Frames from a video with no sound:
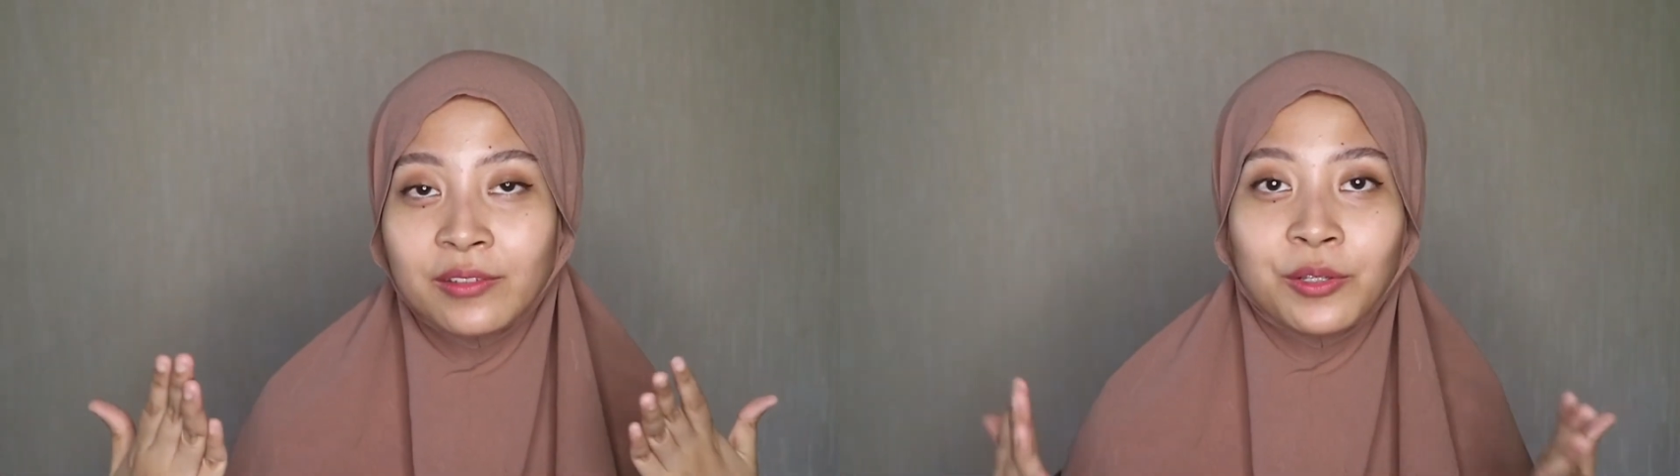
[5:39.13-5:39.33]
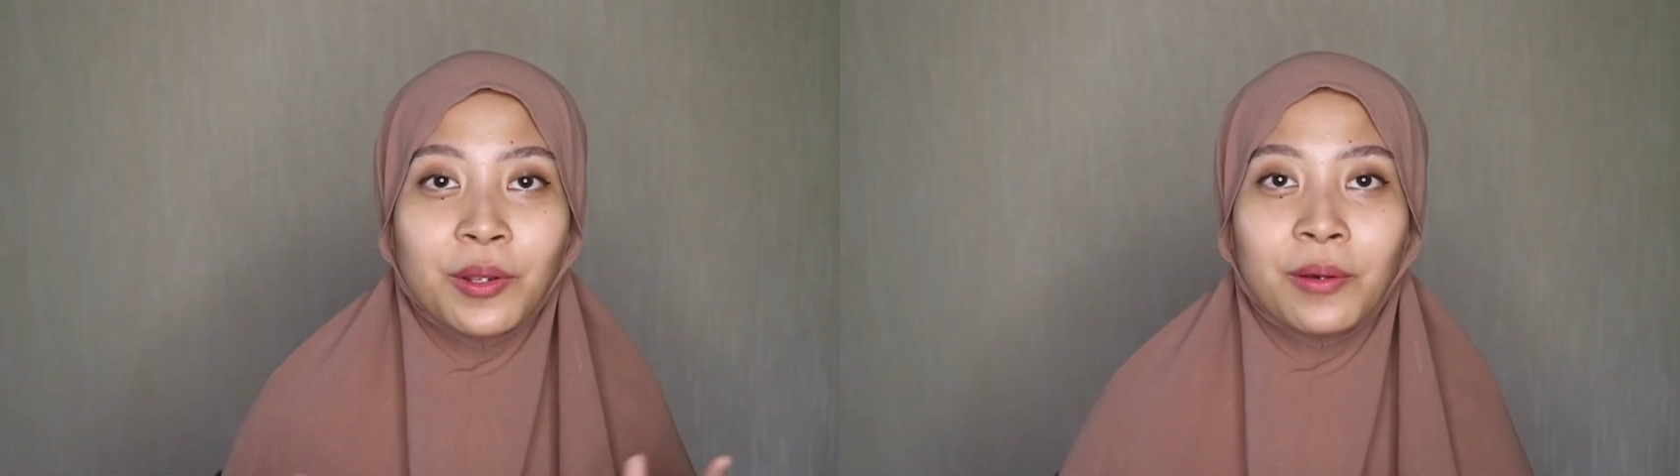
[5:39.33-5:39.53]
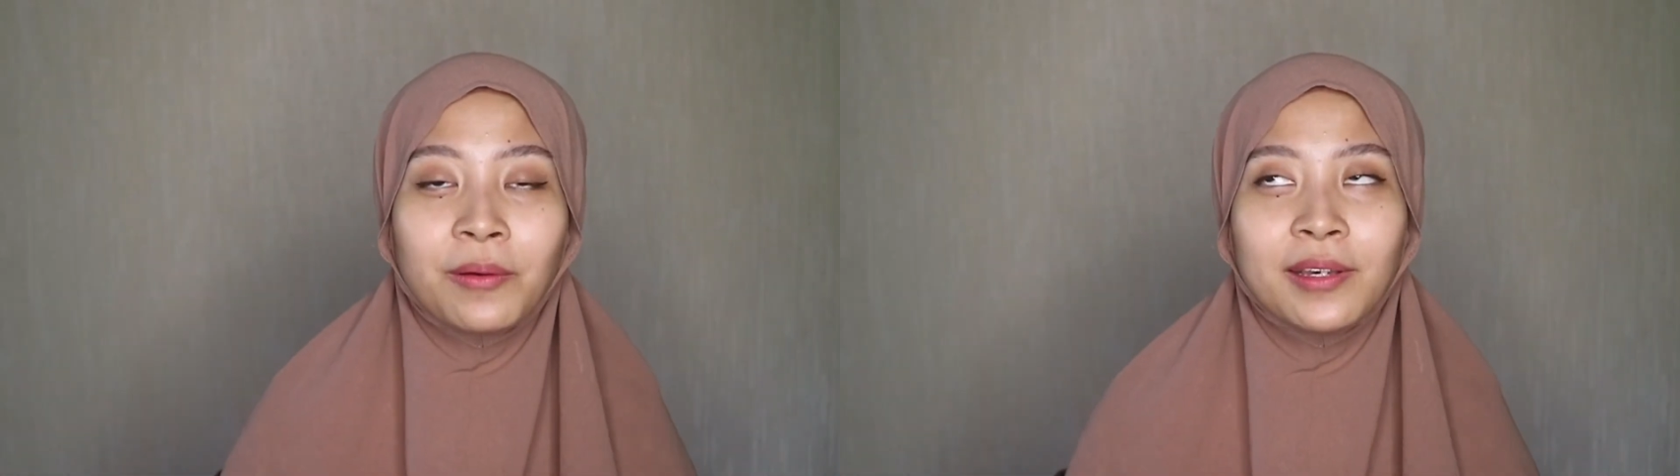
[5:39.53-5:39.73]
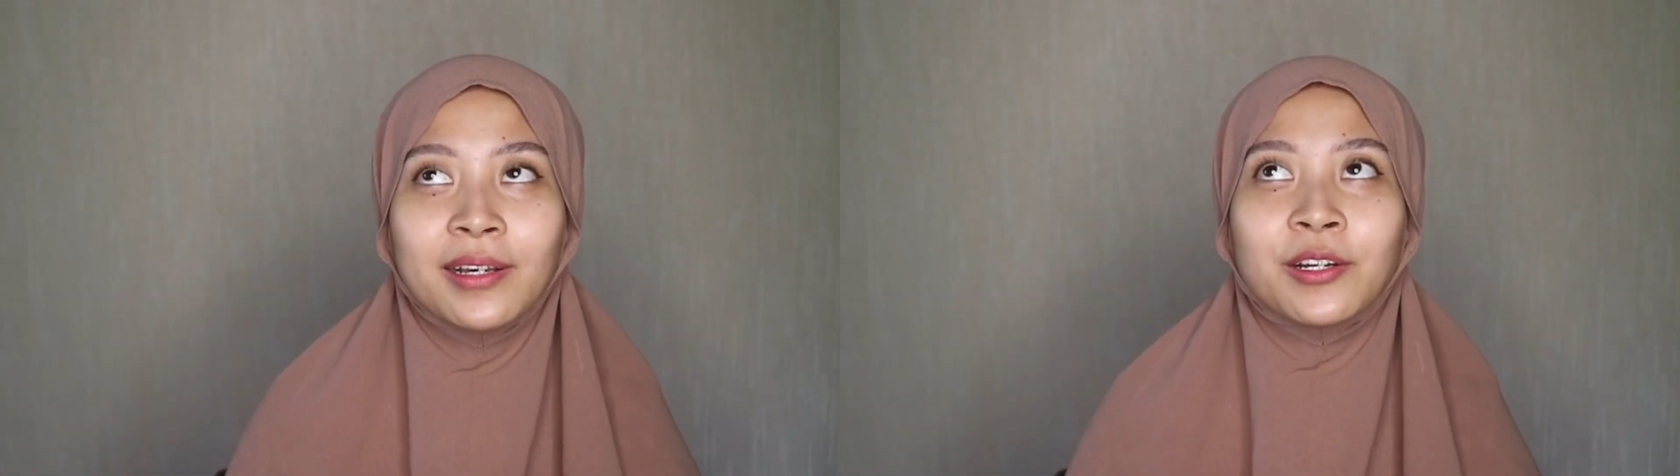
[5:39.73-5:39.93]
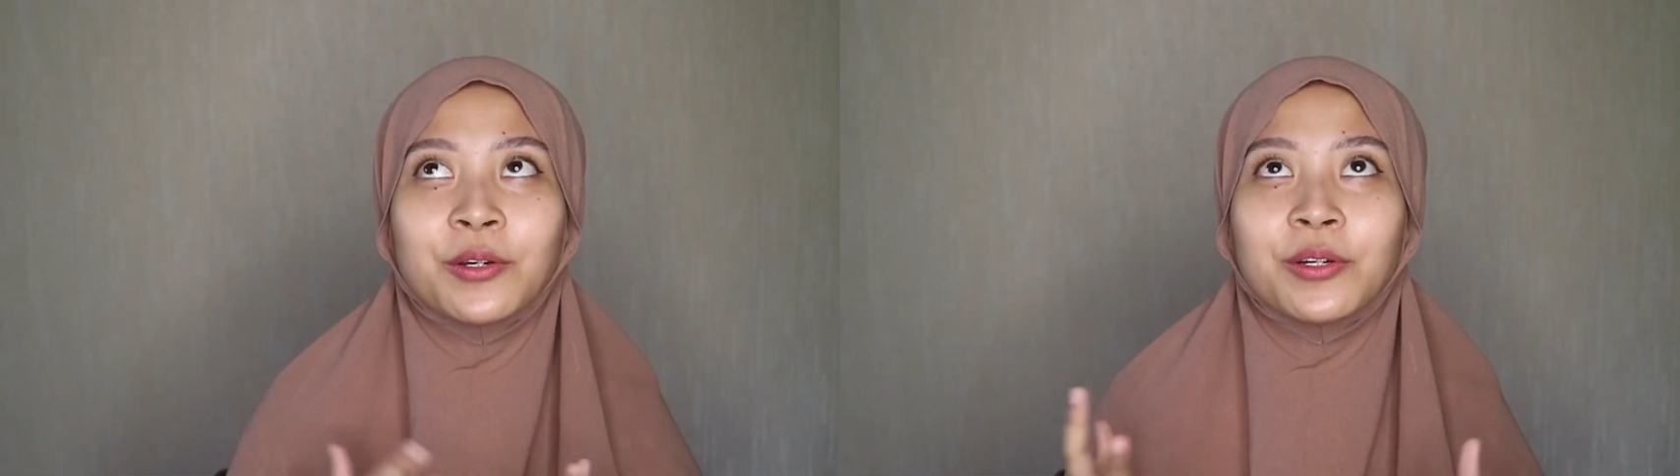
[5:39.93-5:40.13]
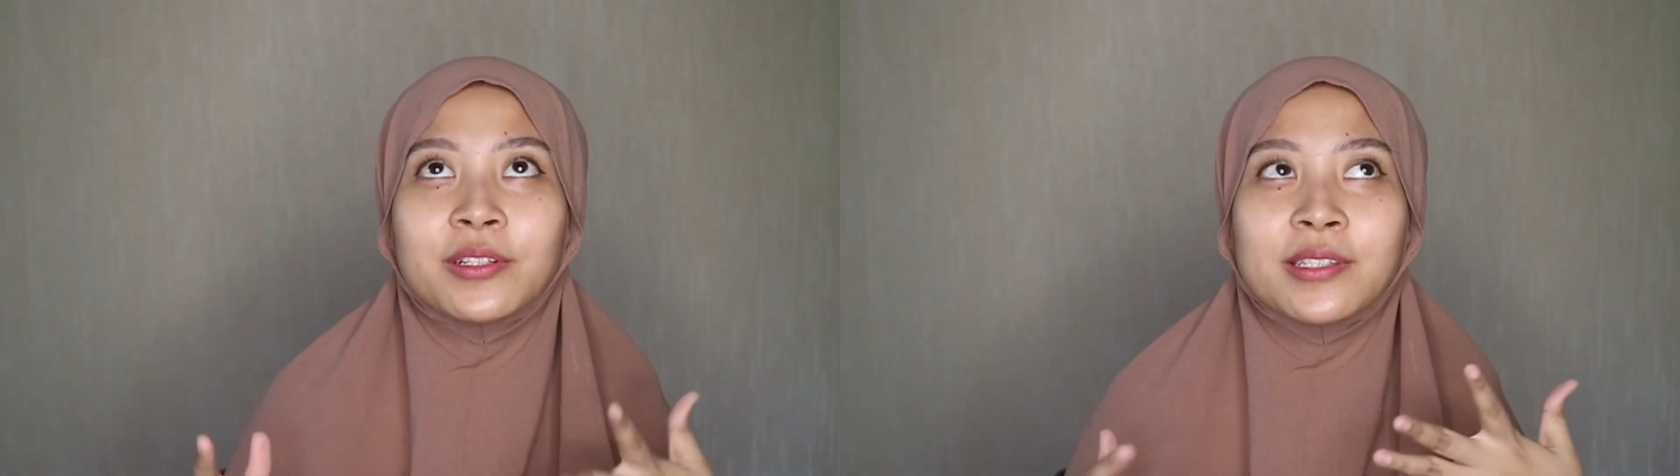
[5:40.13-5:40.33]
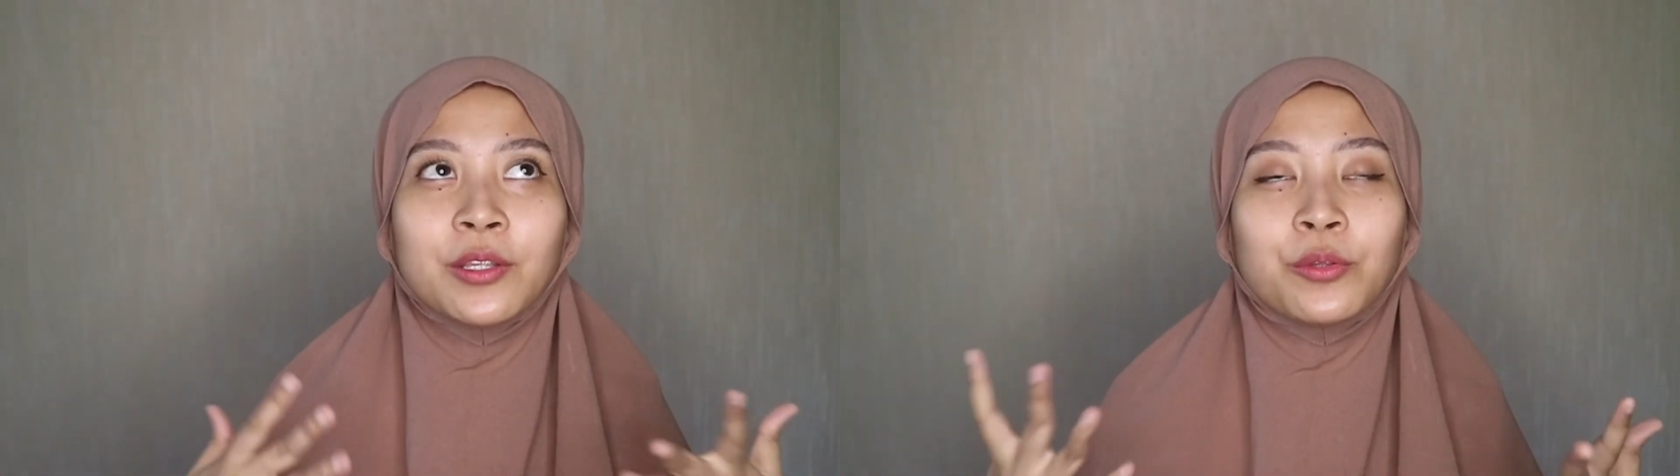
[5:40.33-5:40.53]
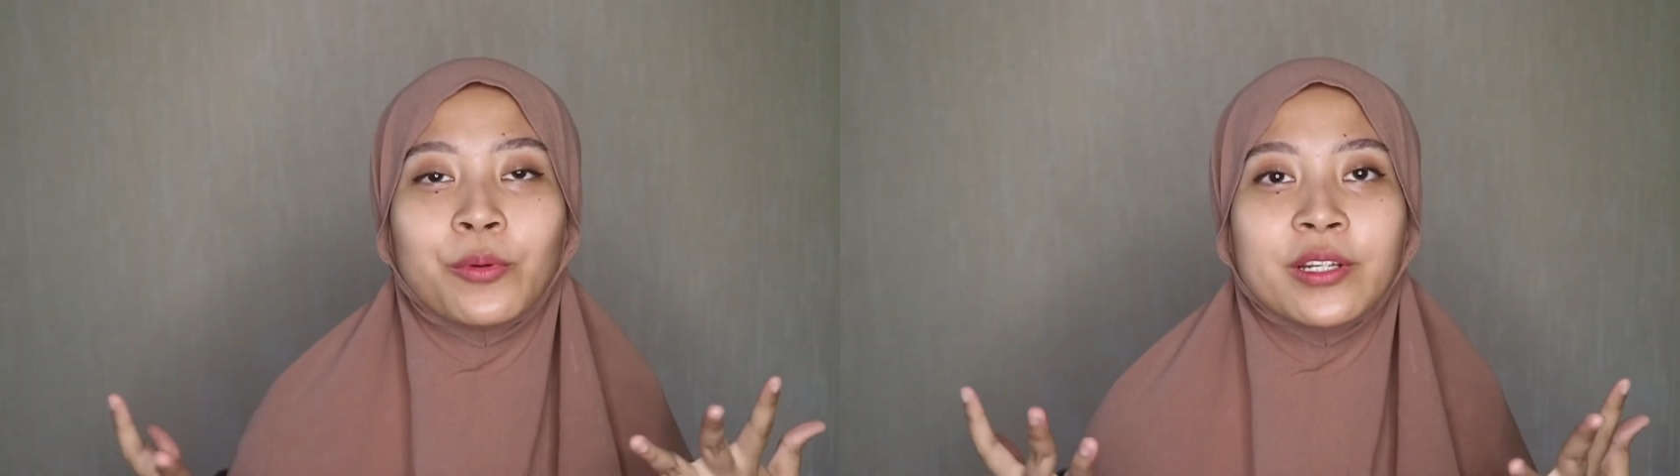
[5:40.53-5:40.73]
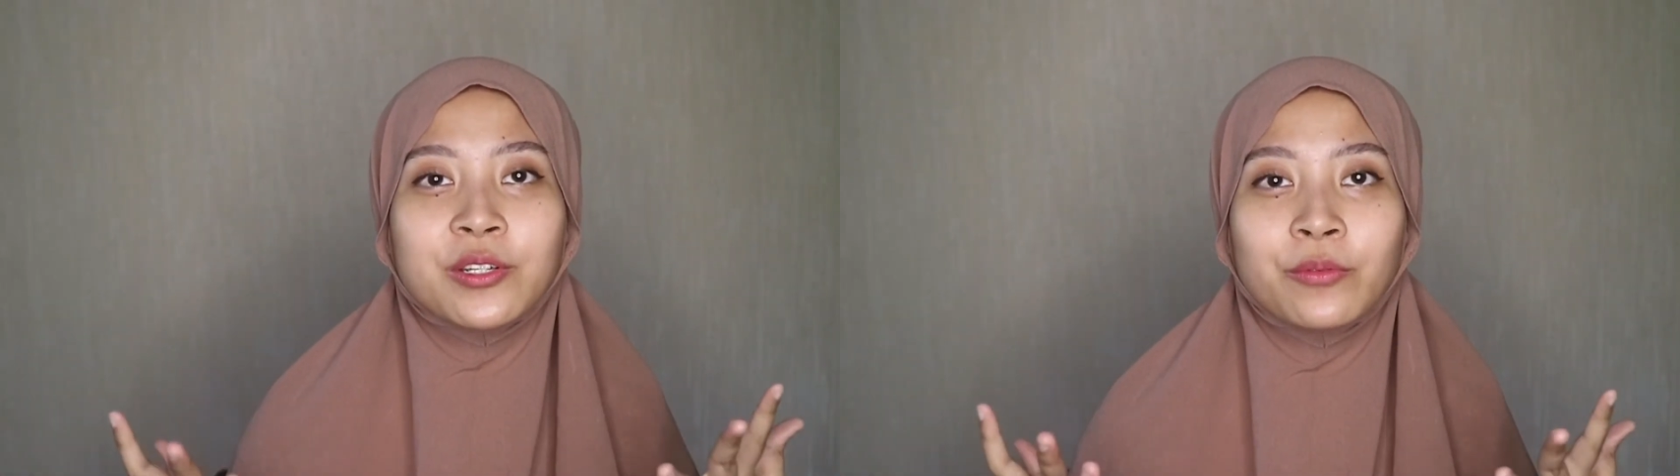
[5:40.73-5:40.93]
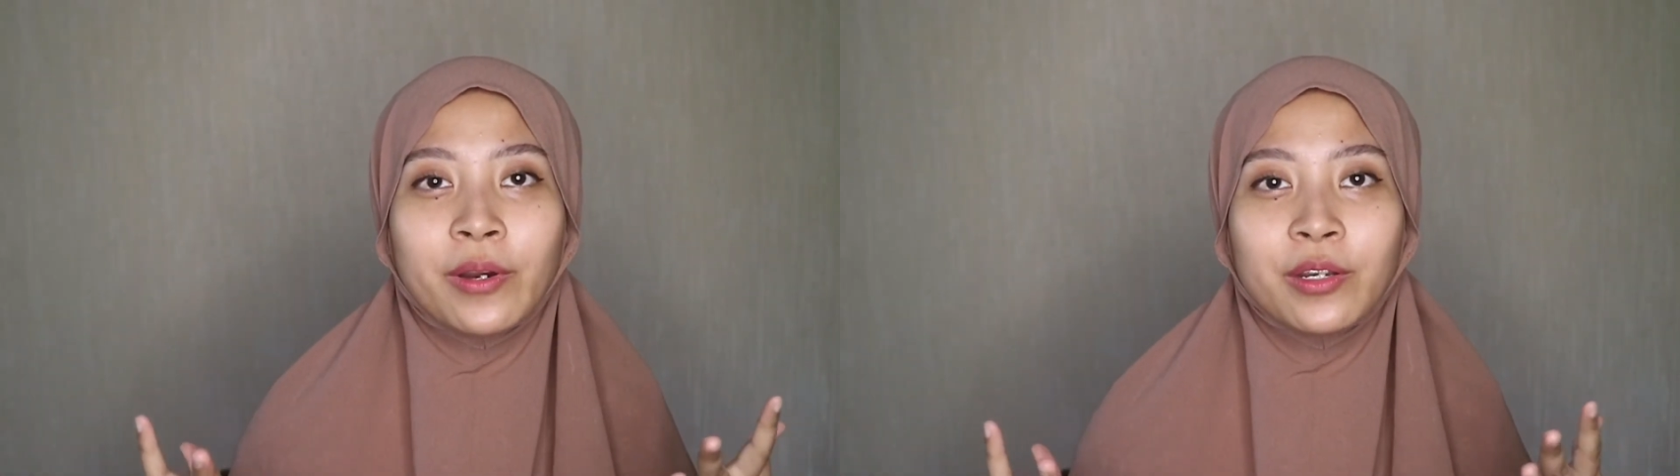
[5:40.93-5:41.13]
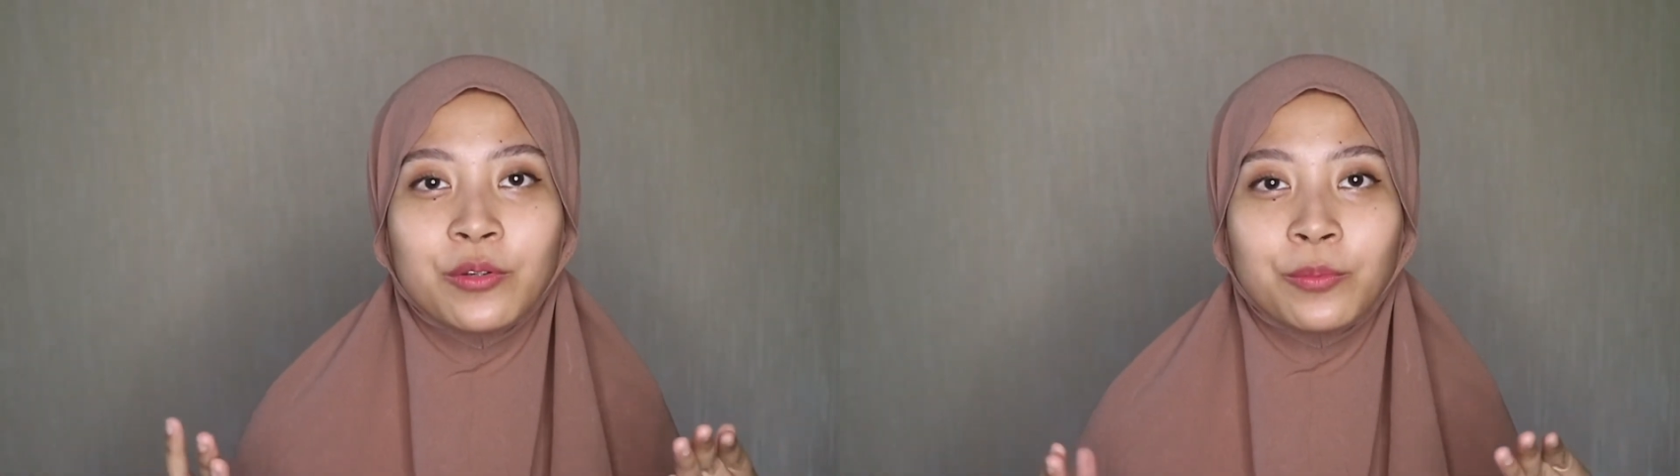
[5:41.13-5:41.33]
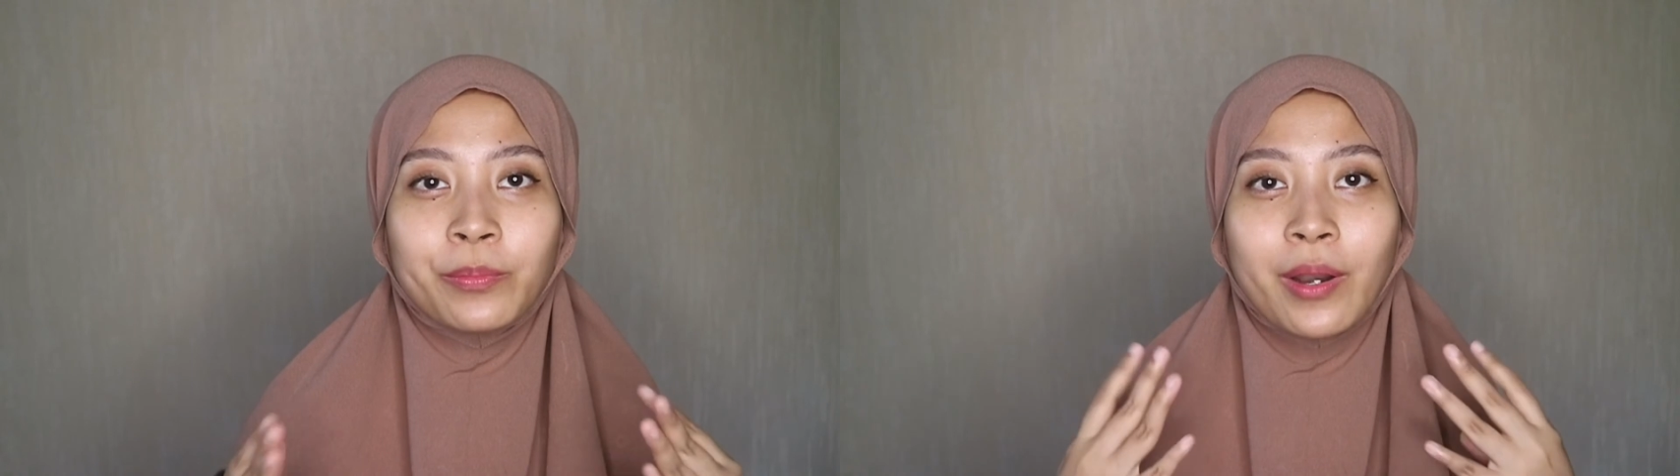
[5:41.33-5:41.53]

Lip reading: you know, a good situation where you